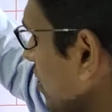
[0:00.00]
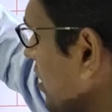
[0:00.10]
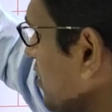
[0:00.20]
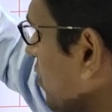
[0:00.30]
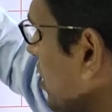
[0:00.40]

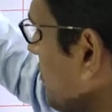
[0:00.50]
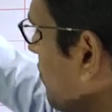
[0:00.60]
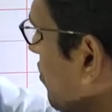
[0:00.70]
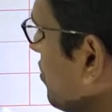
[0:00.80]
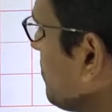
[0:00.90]
In column
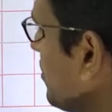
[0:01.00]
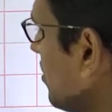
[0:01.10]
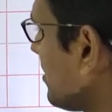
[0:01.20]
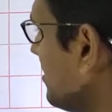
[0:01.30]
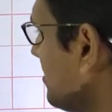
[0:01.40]
4 we
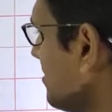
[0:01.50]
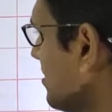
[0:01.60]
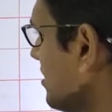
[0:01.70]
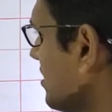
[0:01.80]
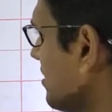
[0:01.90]
already
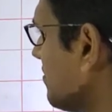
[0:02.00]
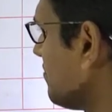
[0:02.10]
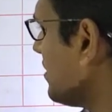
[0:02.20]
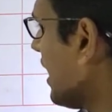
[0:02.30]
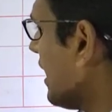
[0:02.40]
seen
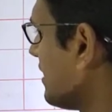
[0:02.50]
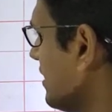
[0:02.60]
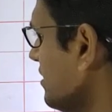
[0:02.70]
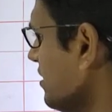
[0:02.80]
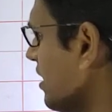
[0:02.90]
we had
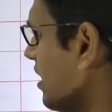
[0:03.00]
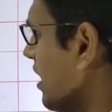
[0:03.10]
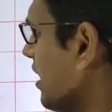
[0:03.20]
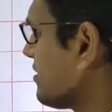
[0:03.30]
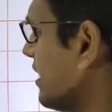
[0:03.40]
an
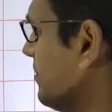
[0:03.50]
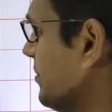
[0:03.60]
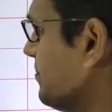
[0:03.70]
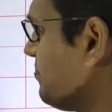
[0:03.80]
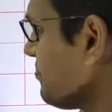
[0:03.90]

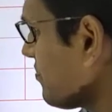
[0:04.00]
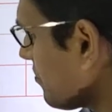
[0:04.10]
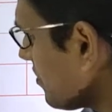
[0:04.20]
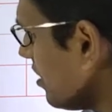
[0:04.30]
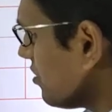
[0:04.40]
assignment.
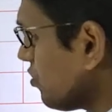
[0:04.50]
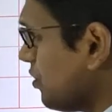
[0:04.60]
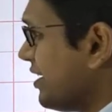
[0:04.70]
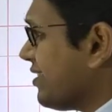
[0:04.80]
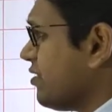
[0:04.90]
So
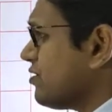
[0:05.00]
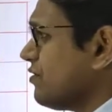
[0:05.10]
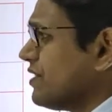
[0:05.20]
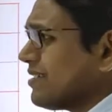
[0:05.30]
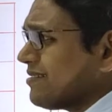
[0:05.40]
here also
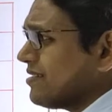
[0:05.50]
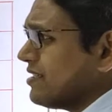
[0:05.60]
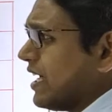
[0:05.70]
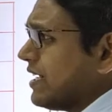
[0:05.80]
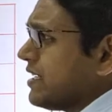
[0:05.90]
we can see
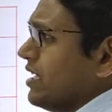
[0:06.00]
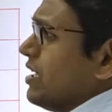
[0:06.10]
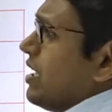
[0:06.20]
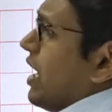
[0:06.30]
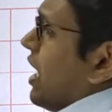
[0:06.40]

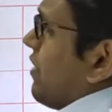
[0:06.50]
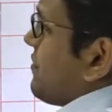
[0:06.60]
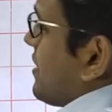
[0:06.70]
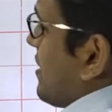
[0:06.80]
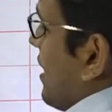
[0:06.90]
that
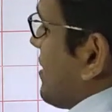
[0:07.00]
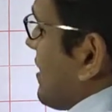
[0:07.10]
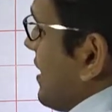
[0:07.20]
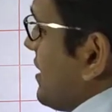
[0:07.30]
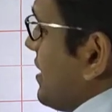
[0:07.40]
after
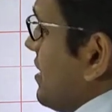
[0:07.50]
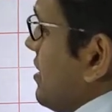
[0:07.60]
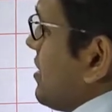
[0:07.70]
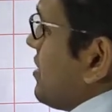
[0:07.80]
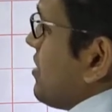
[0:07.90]

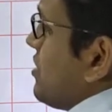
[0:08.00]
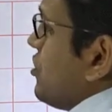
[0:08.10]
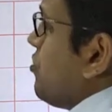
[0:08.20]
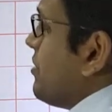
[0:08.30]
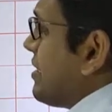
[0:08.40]
assigning in the
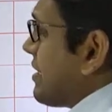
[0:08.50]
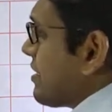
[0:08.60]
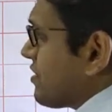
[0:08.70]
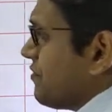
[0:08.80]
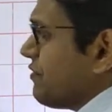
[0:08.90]
new
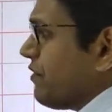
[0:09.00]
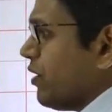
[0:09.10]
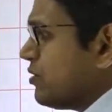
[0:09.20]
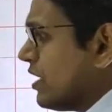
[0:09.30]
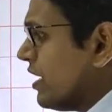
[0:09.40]
matrix, we
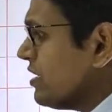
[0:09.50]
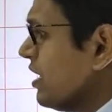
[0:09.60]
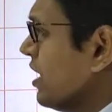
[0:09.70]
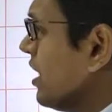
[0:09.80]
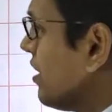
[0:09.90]
found
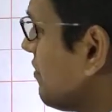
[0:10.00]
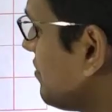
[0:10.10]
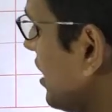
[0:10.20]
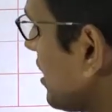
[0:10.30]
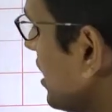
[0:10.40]
that
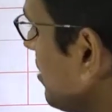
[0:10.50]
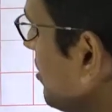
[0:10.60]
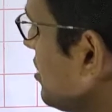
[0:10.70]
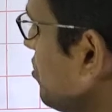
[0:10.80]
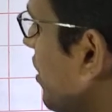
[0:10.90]
we are
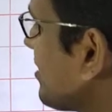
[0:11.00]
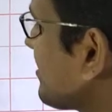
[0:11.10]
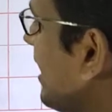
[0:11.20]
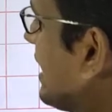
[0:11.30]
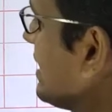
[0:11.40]
able to
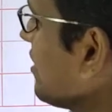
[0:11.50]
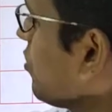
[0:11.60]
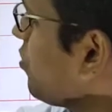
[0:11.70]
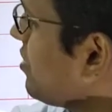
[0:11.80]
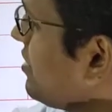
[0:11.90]
assign
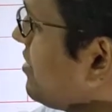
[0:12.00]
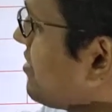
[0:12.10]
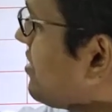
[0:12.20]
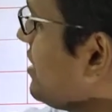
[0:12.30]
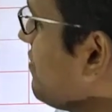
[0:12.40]
only
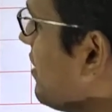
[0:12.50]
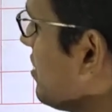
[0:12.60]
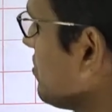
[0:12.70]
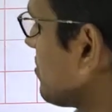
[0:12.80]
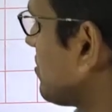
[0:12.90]
3
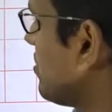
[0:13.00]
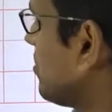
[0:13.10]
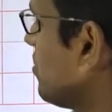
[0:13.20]
values.